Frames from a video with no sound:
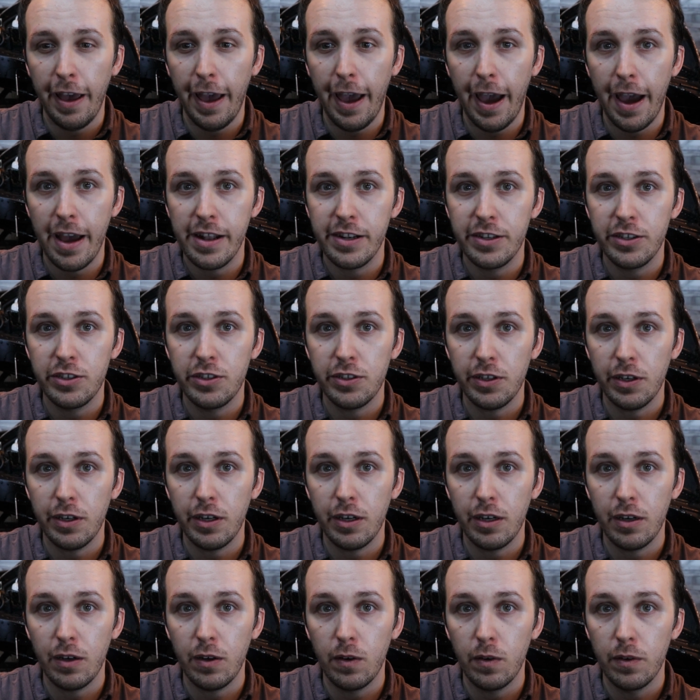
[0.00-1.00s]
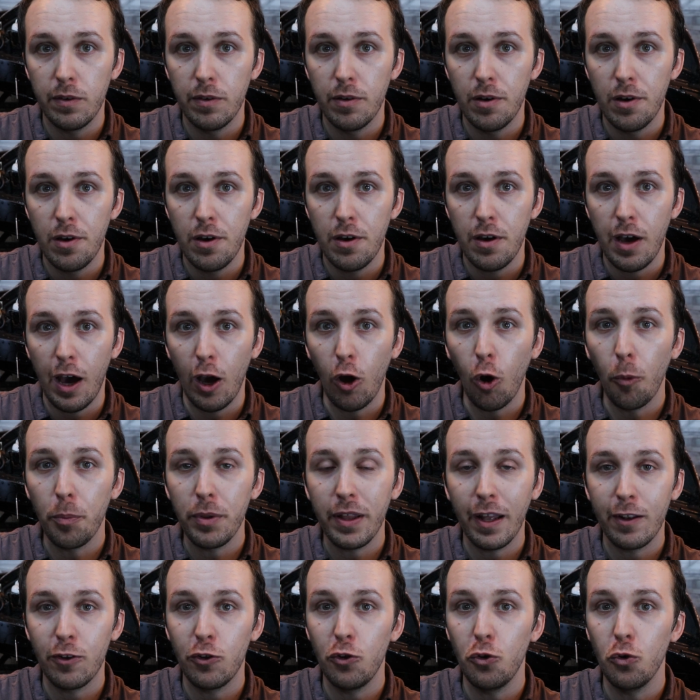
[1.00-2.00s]
And uh, I hope
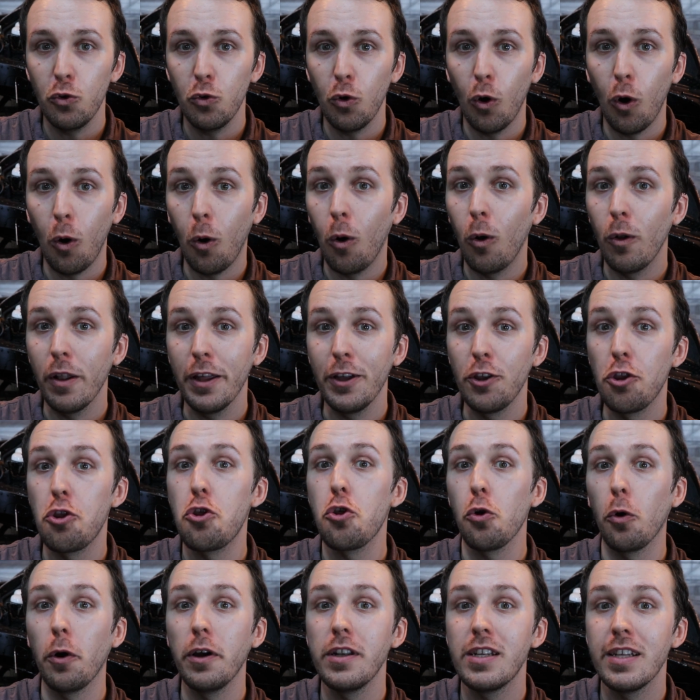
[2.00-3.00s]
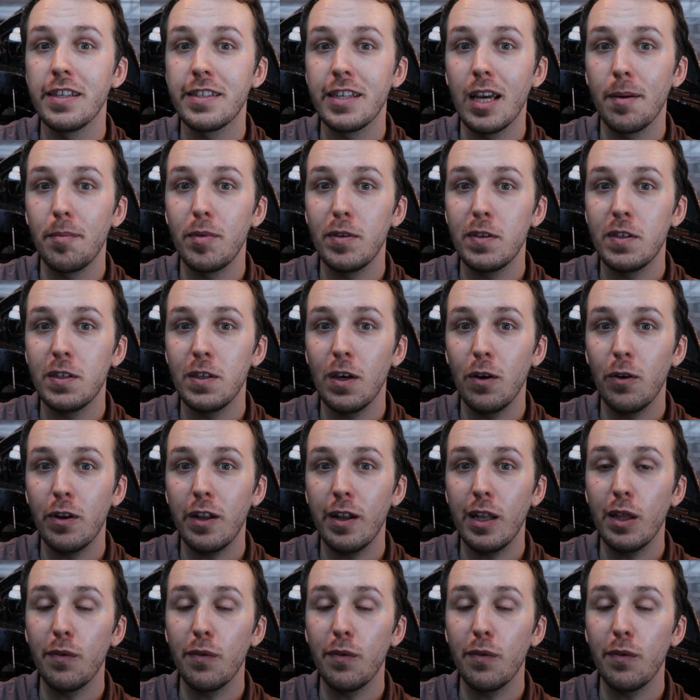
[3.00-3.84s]
that you all enjoyed this episode.